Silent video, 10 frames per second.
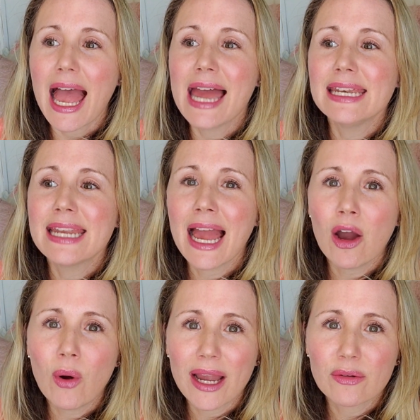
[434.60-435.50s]
And
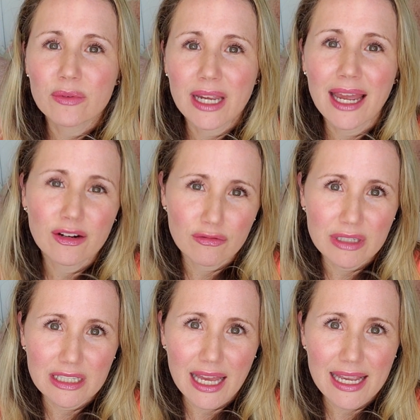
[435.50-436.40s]
now I kind of
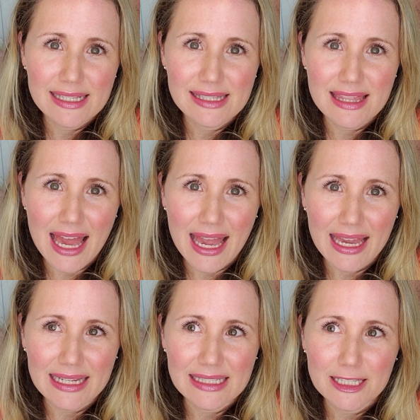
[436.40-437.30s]
realize
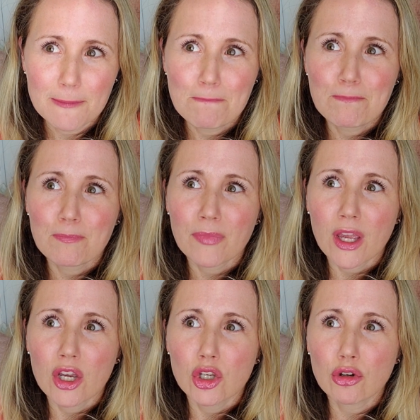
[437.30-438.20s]
that
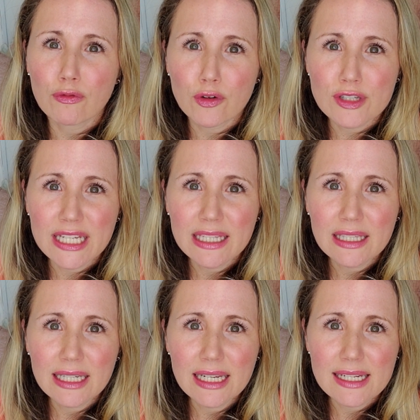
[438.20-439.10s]
your
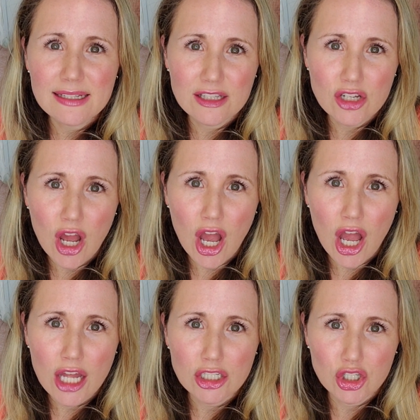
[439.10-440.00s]
fertility is
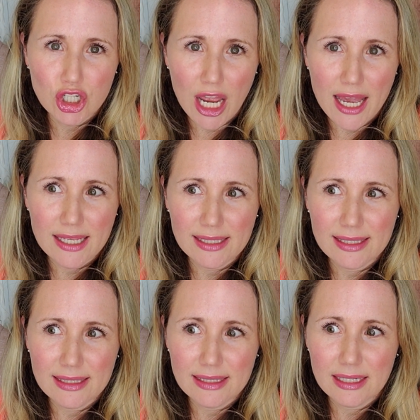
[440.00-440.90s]
not
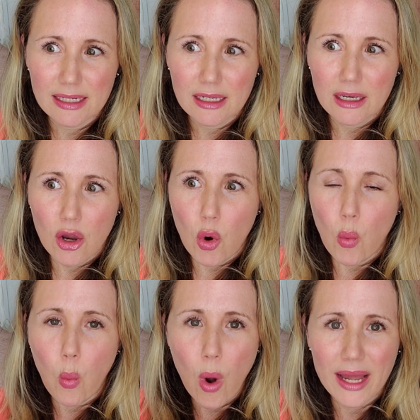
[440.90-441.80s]
just
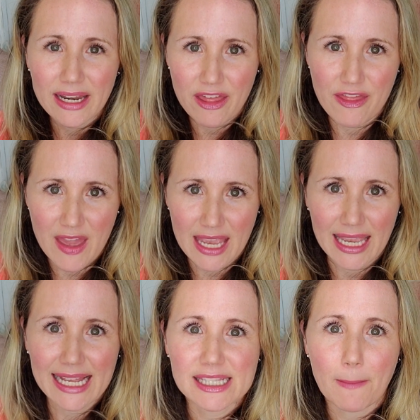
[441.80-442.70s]
one thing.
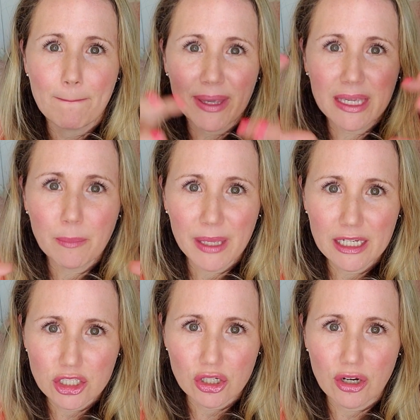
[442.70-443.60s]
It's a big
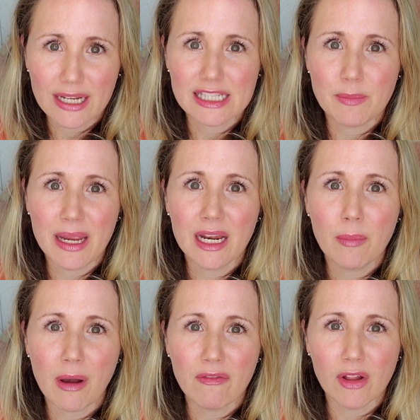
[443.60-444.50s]
picture. It's made up
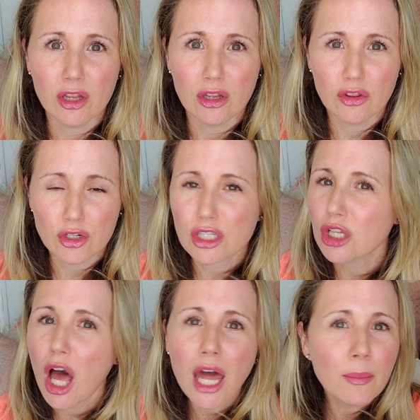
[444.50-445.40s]
of there's a
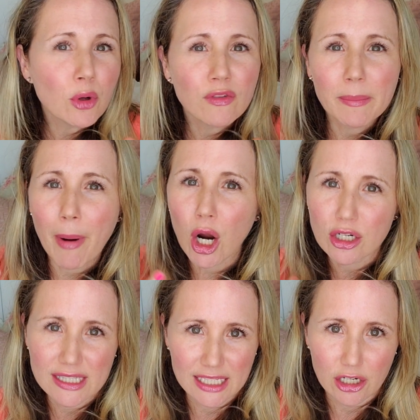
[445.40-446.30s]
lot of moving
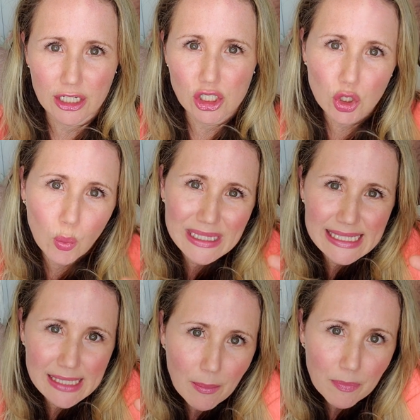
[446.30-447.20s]
parts here. And so when
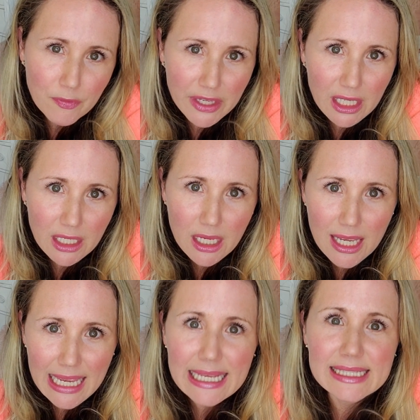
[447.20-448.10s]
something
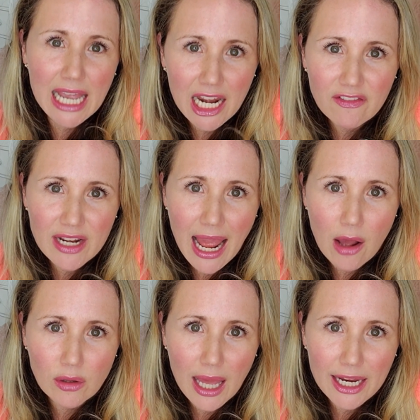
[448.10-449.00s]
is kind of an
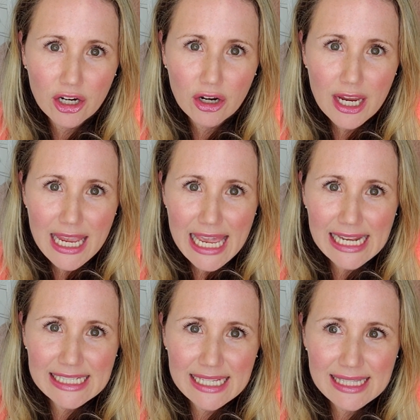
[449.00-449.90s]
outlier,
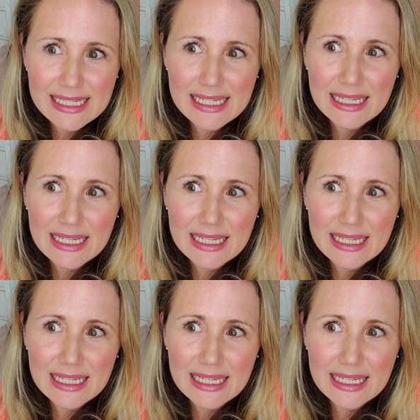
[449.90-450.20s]
it doesn't